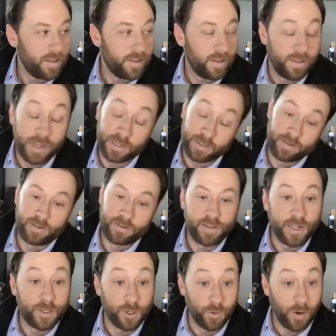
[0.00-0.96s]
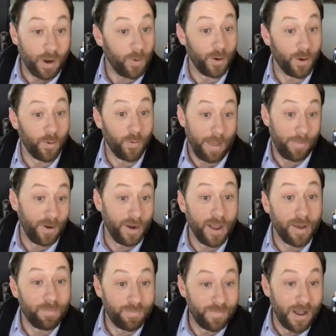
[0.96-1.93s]
that's a great way to wrap it
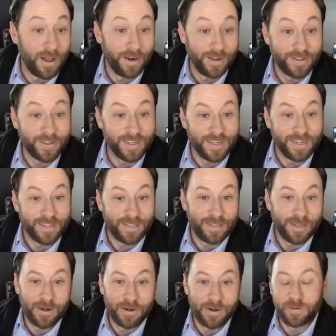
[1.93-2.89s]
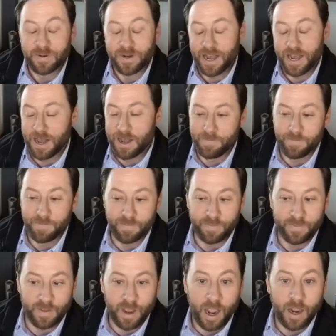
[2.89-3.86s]
up, honestly. So
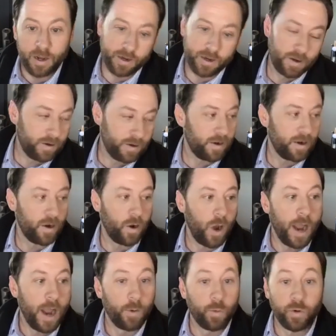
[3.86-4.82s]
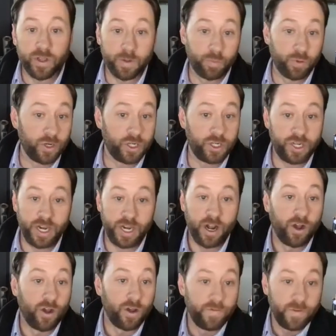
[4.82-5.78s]
I really appreciate
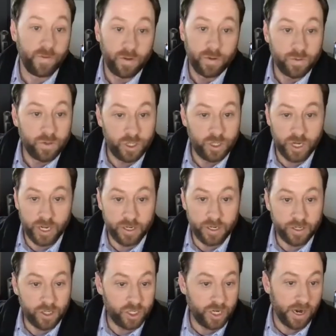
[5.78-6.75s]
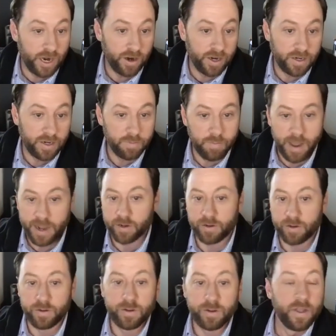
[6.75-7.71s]
all of you, Jen, Sheri,
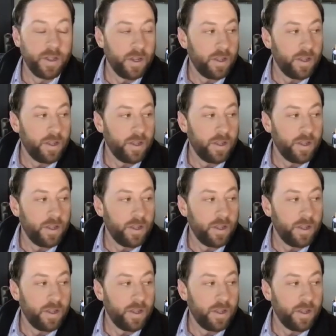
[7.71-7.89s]
Michael.